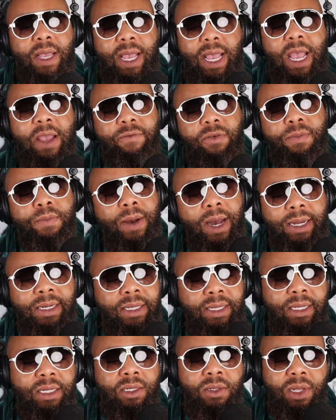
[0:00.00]

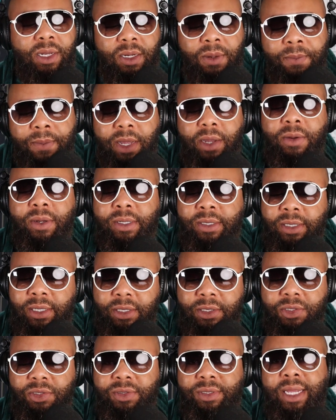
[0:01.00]
Everybody in America
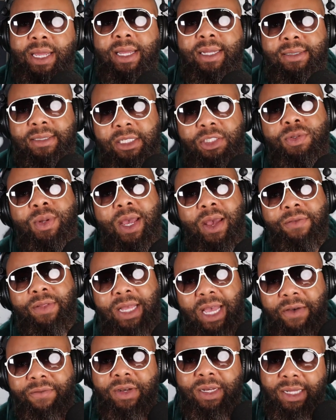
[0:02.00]
understands that you have to
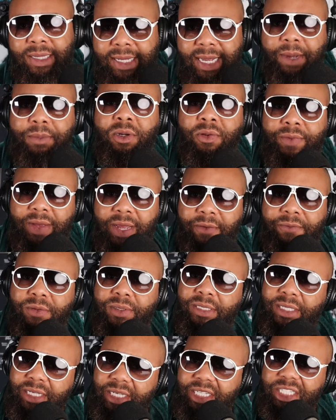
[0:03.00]
have a collaborative effort
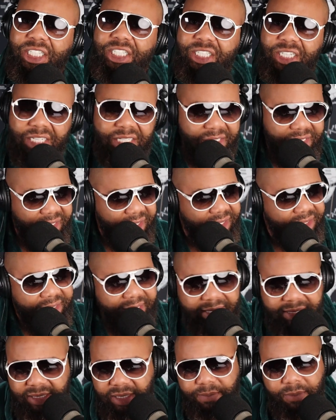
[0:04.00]
to get shit done.
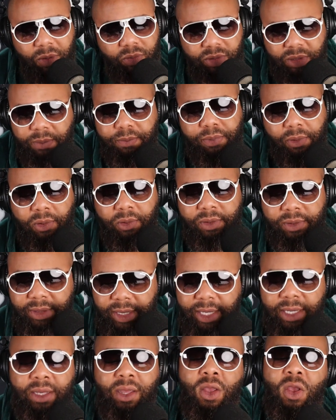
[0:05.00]
That's the most important
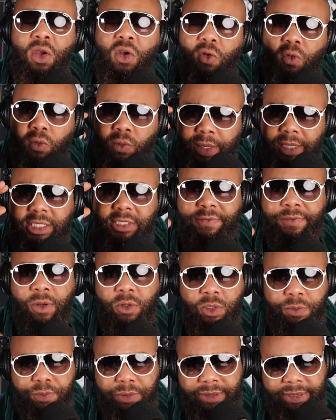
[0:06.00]
thing. Rich
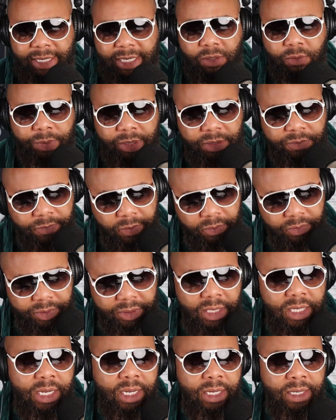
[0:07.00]
folks protect rich folks.
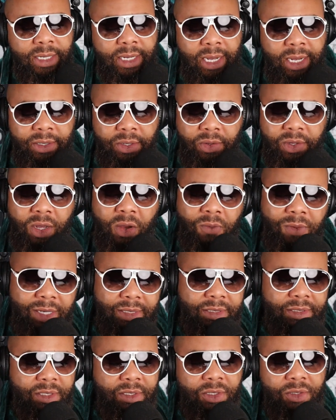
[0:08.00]
Now, I know y'all
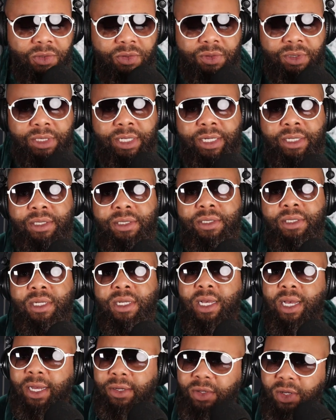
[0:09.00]
watch the news, yes?
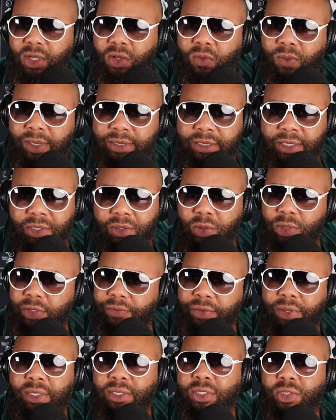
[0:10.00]
I know you watch the news. If
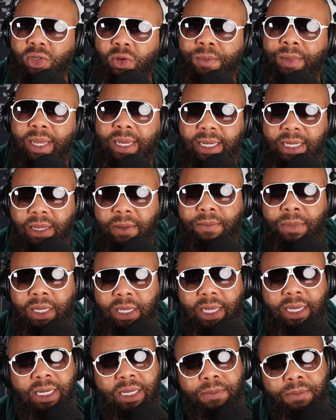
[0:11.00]
you consume any
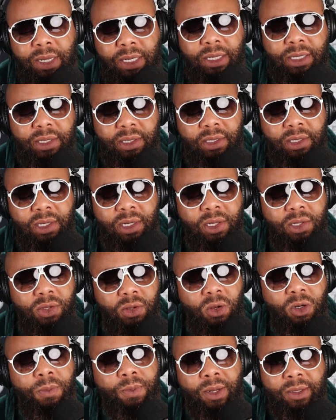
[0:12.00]
media, you
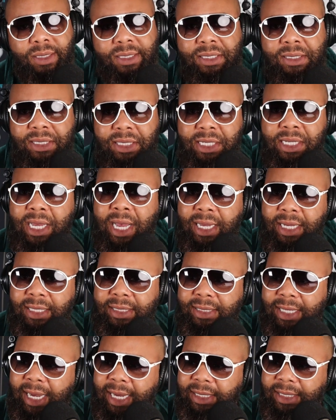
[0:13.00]
heard about this T.I. and
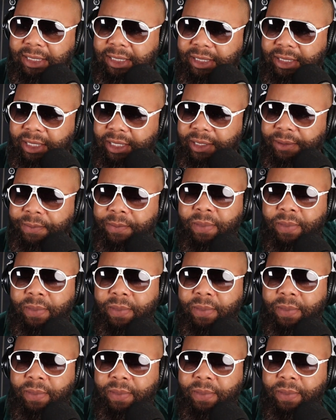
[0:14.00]
Tiny shit.